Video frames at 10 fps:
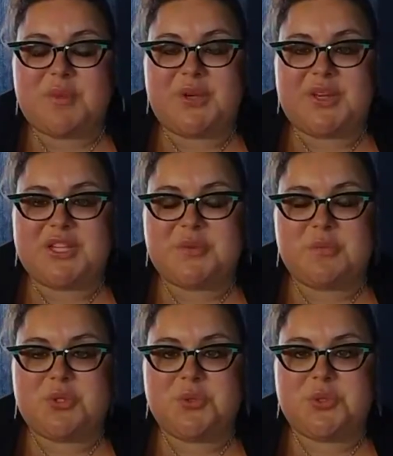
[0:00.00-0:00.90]
goodies from
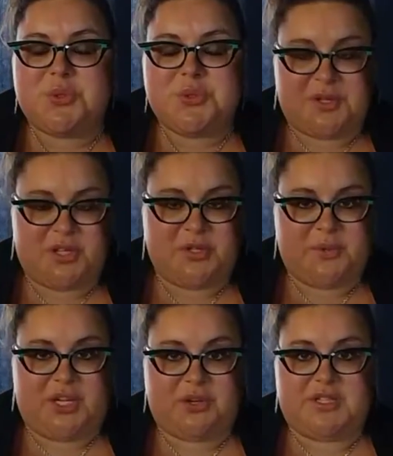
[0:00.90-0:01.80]
Zuzu's,
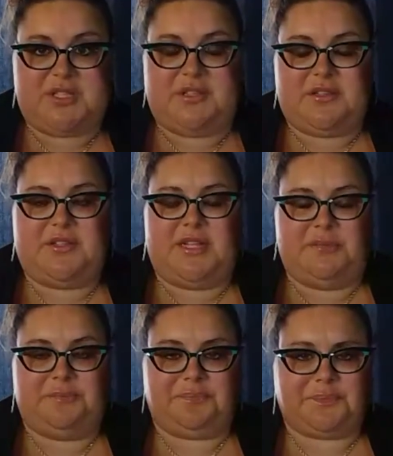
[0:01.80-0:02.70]
including crystals
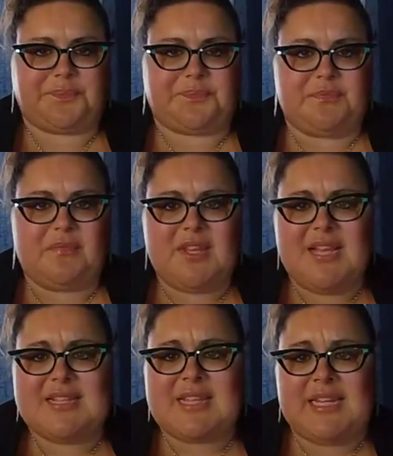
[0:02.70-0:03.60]
and
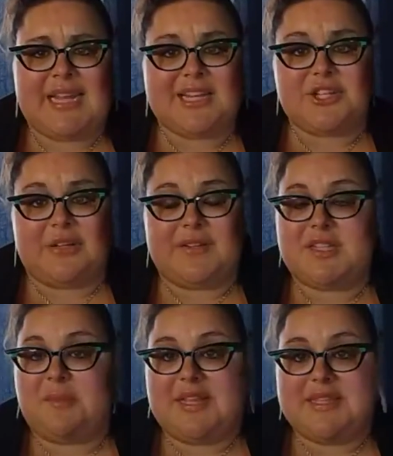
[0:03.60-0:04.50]
a sun catcher and
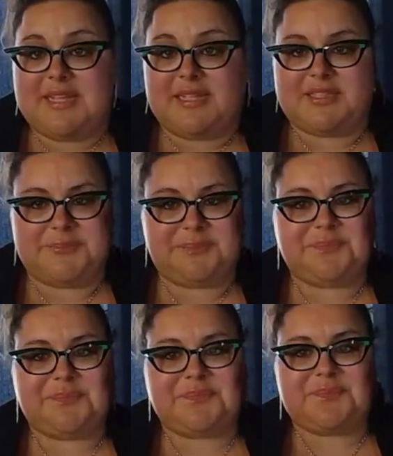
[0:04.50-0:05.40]
some incense.
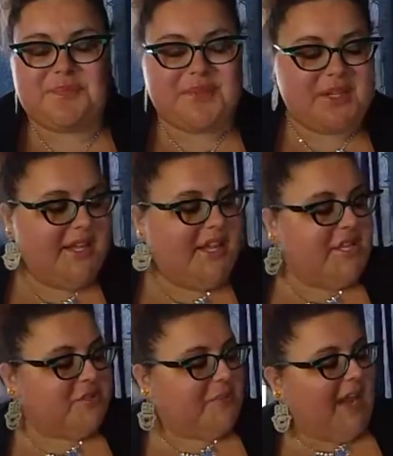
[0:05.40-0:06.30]

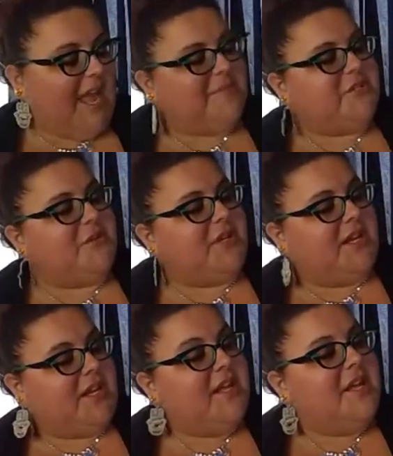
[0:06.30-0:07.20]
So perhaps you
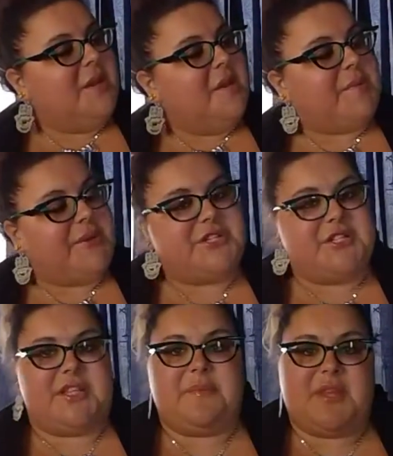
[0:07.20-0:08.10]
can
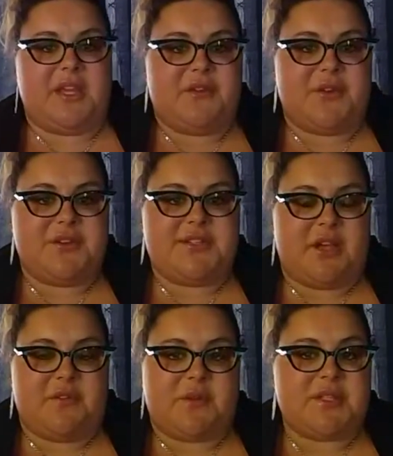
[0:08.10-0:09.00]
purchase something for
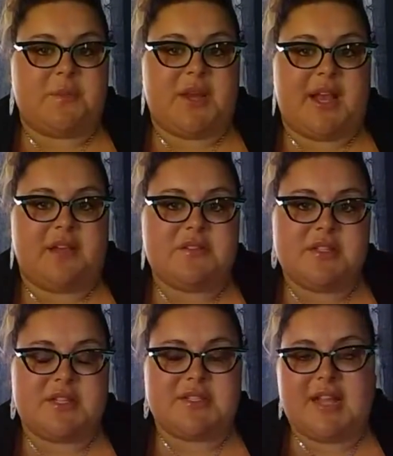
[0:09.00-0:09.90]
yourself or someone
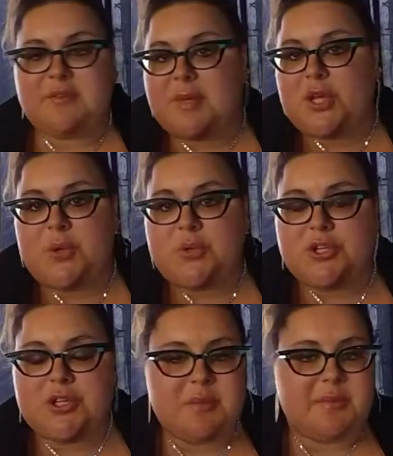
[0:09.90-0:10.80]
else. Doesn't have to be
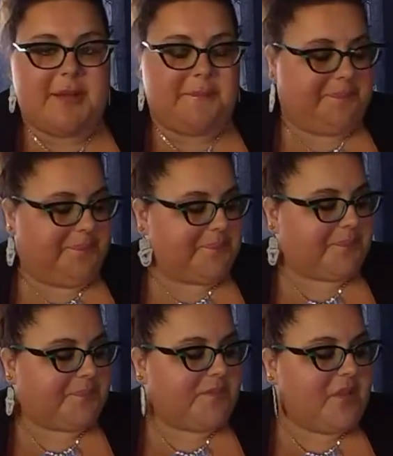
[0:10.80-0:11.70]
huge, but
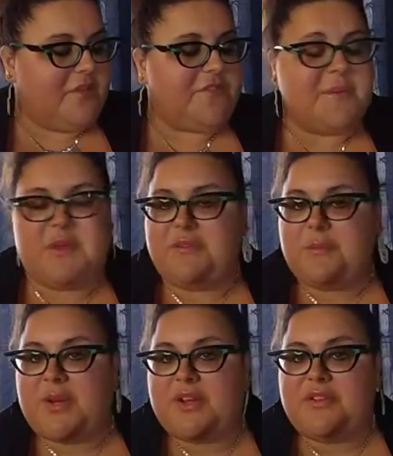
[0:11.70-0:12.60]
from
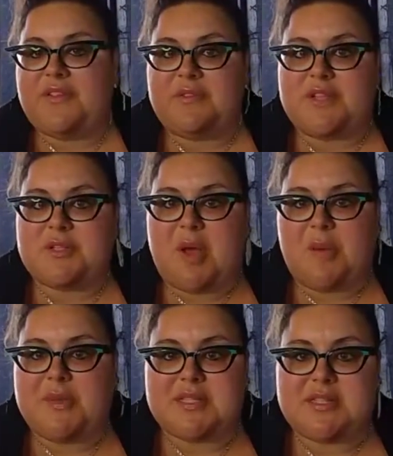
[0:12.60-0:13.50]
one of your favorite small
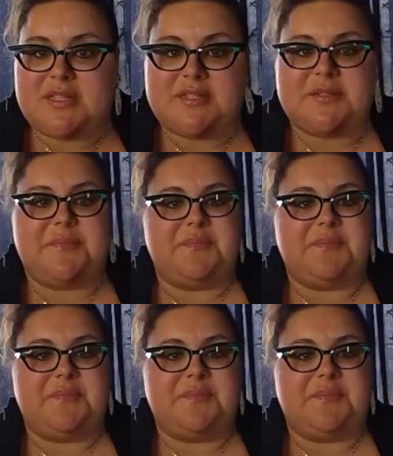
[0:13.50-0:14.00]
businesses.